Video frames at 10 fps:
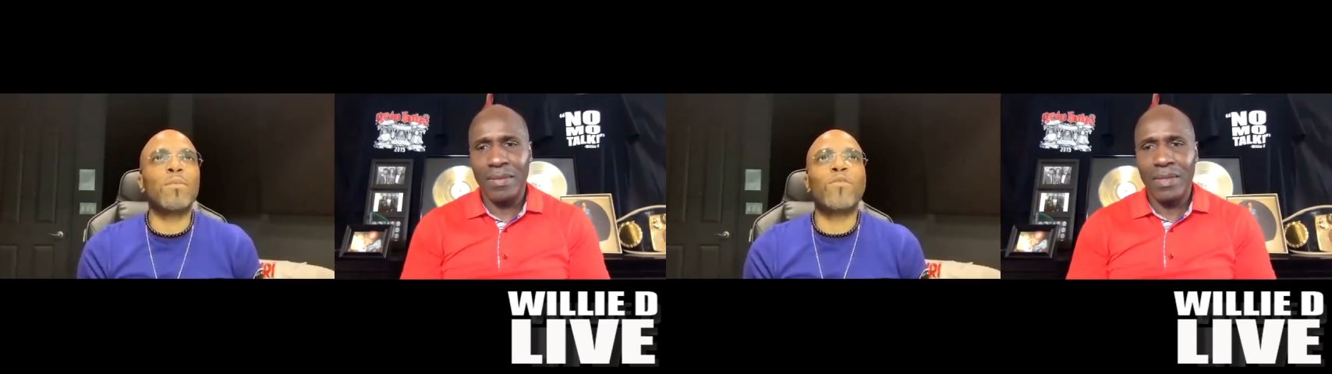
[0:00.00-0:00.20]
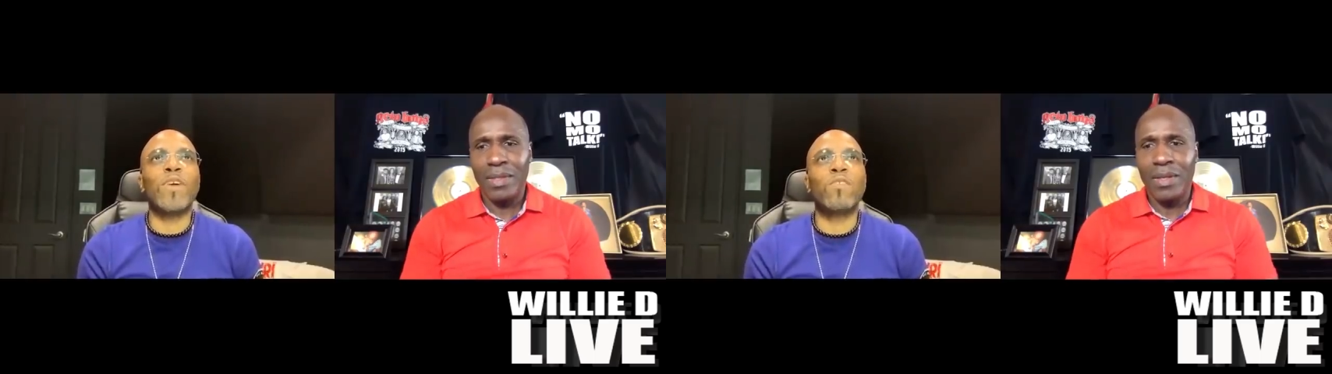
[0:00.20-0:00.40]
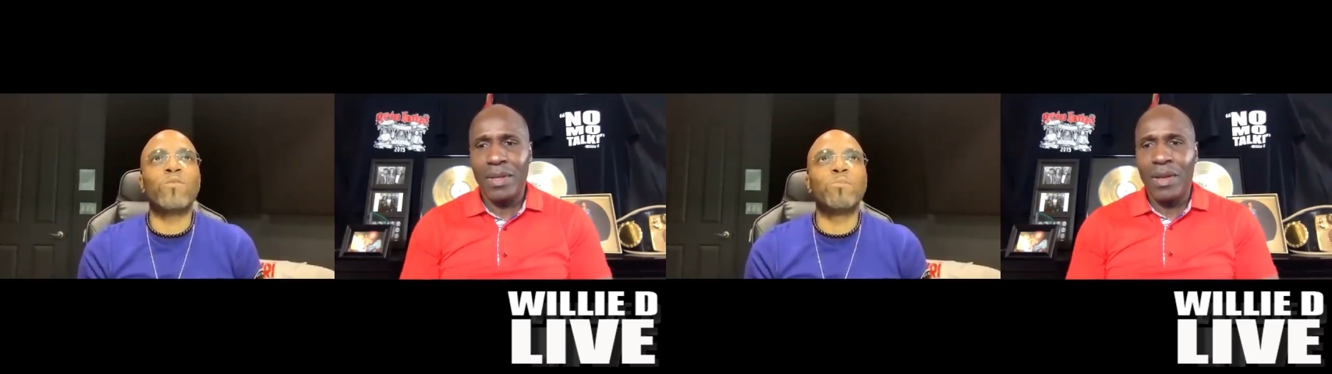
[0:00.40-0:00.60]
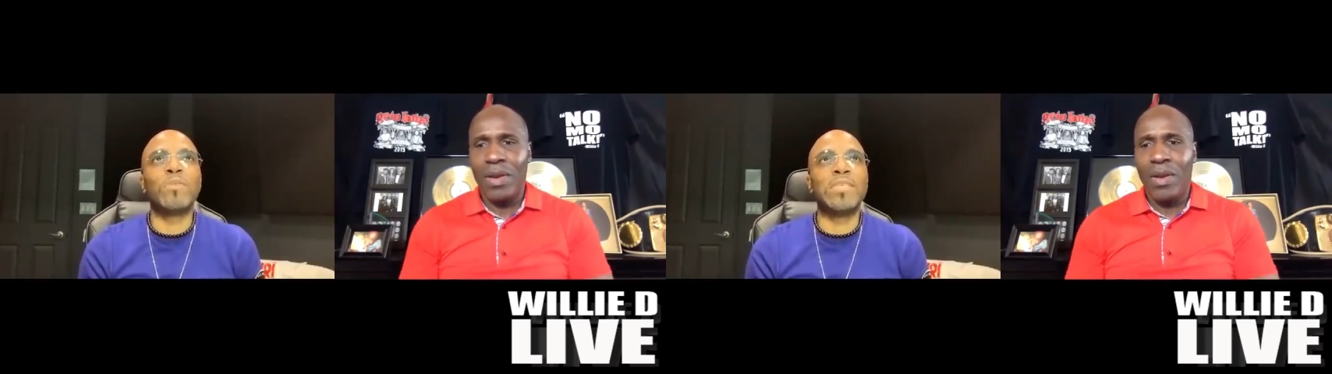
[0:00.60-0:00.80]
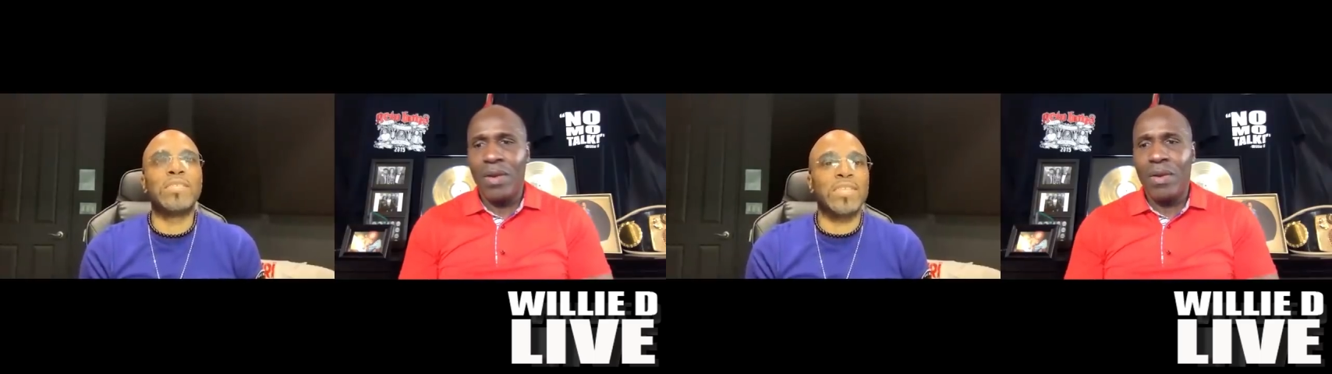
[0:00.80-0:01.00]
Speaker 1: Number five
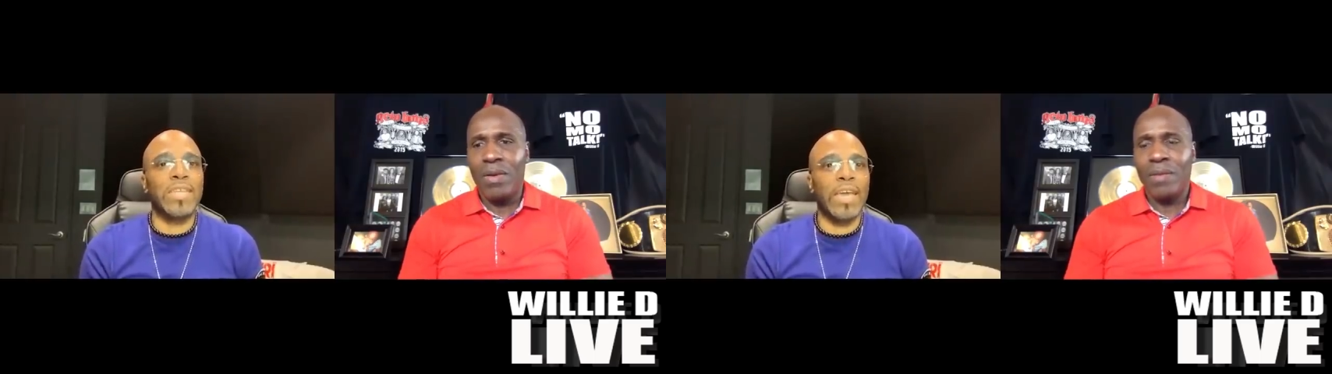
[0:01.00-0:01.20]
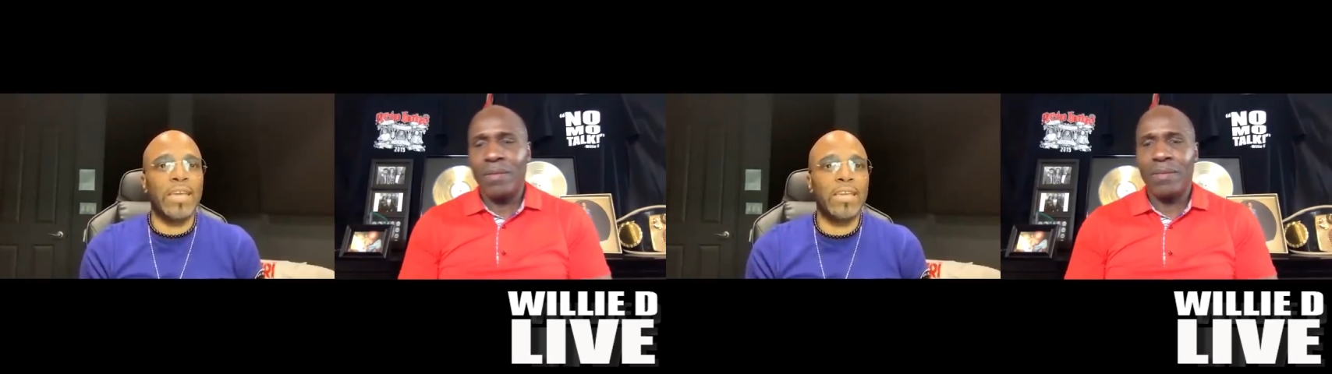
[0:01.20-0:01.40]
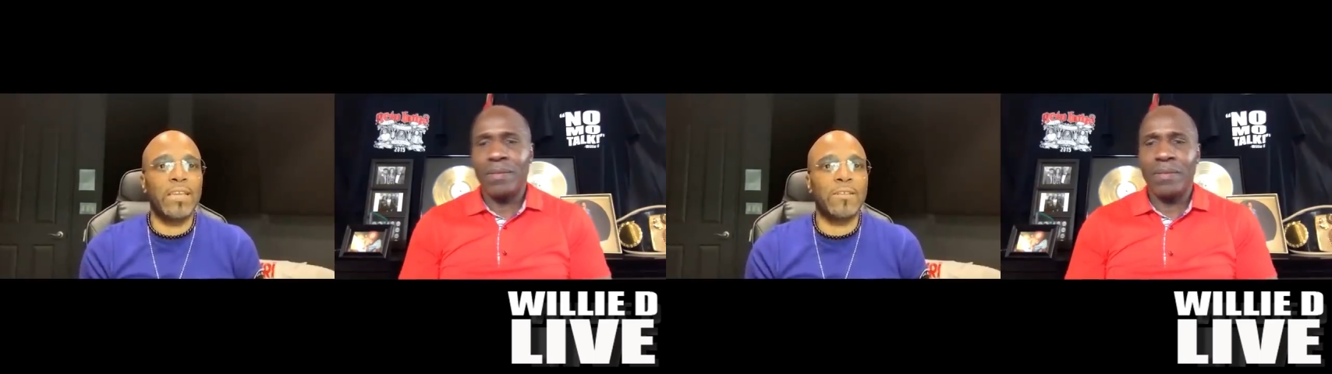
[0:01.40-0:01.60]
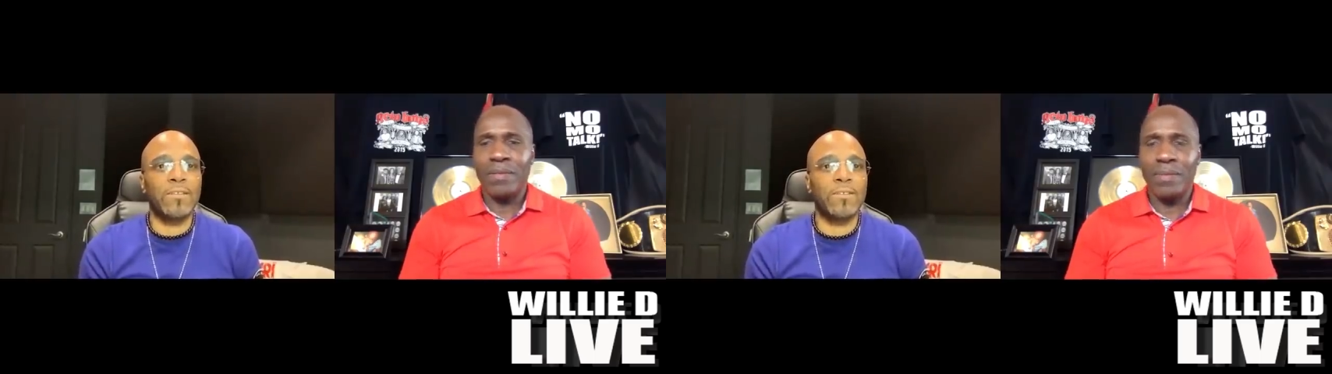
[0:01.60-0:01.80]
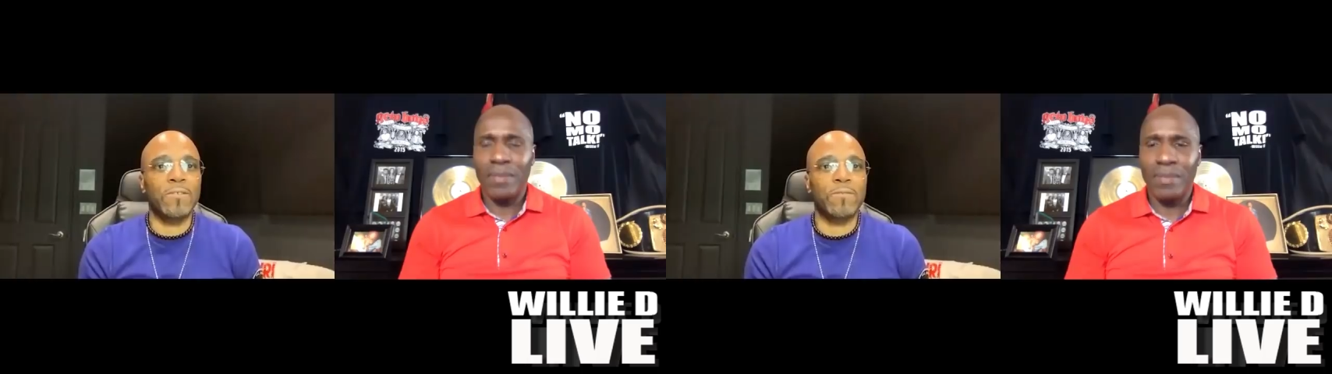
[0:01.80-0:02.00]
would be Today.
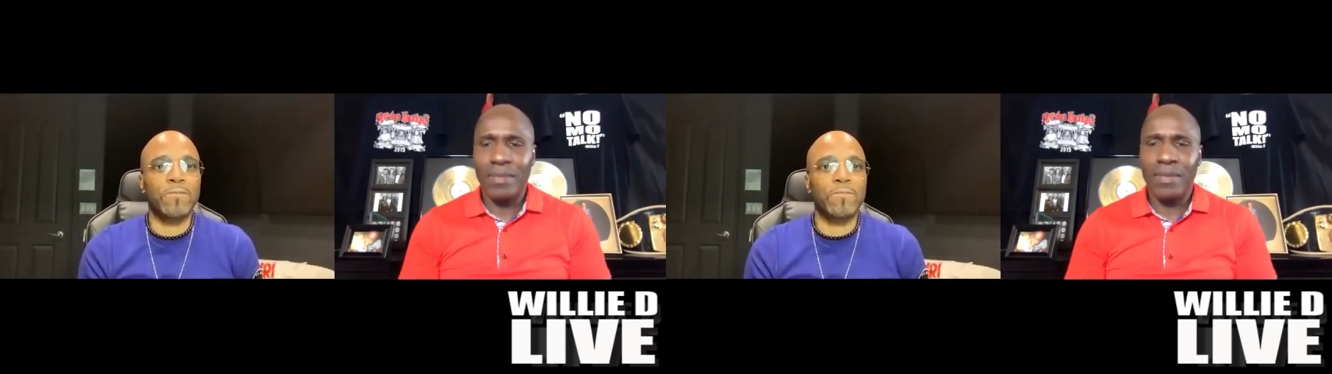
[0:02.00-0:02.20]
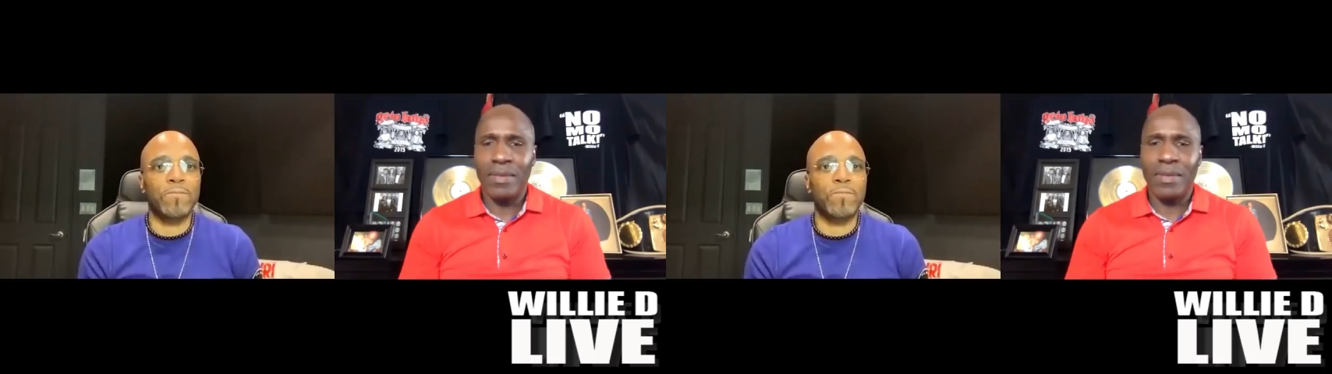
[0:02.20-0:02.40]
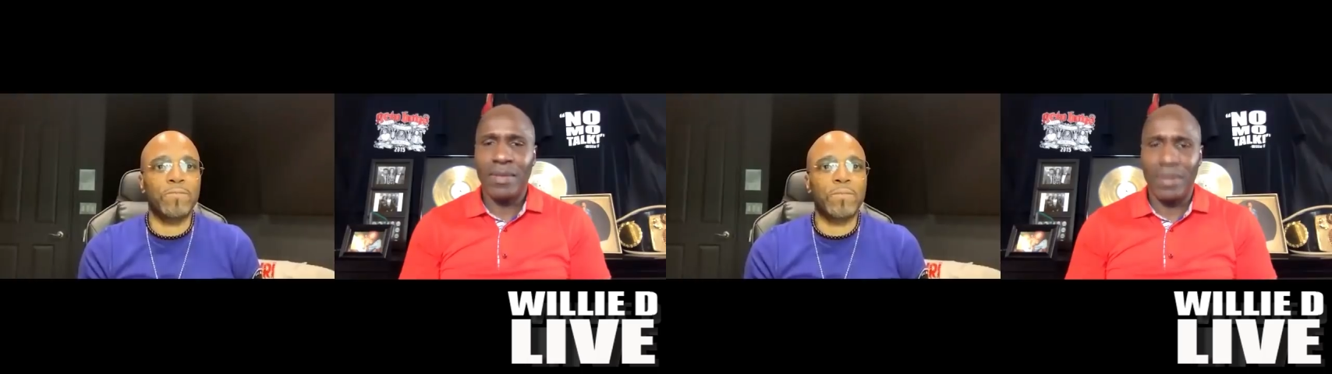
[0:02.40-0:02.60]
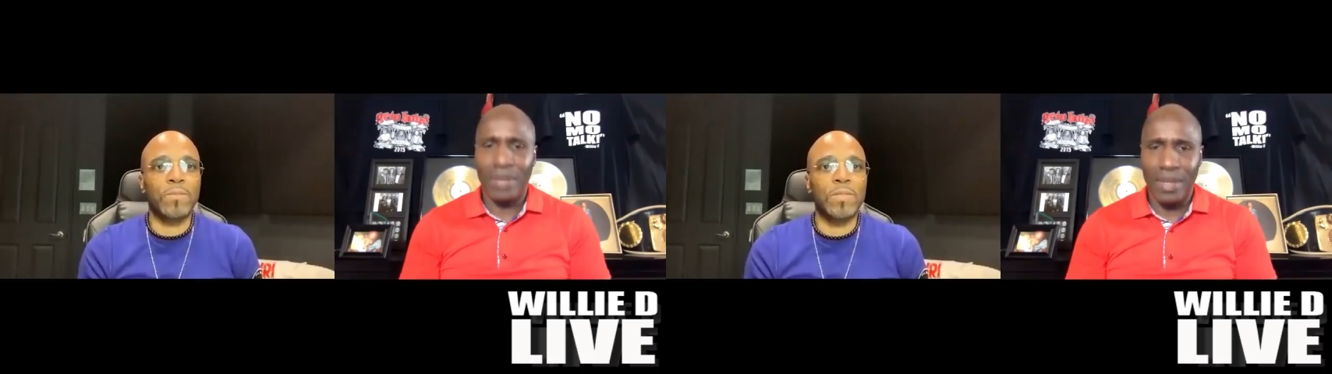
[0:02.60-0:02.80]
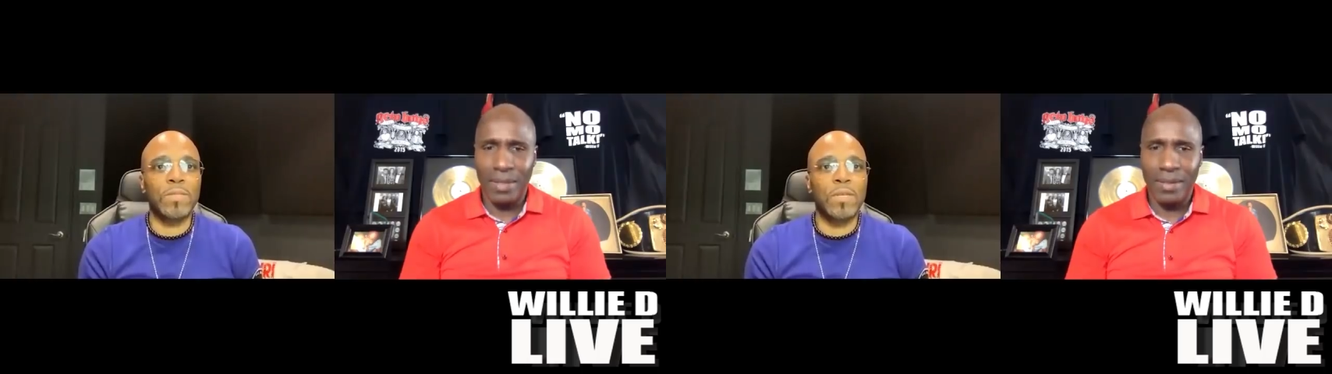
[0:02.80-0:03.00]

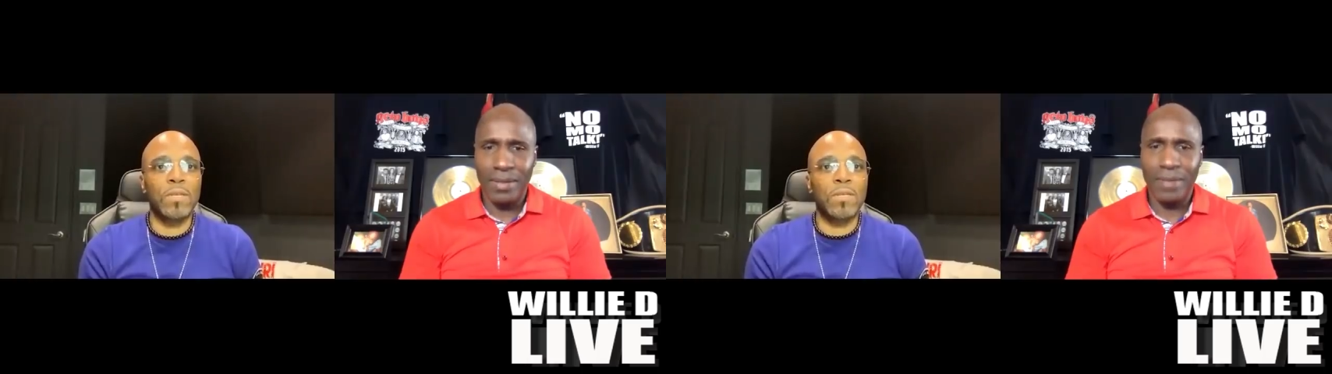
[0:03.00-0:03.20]
Okay.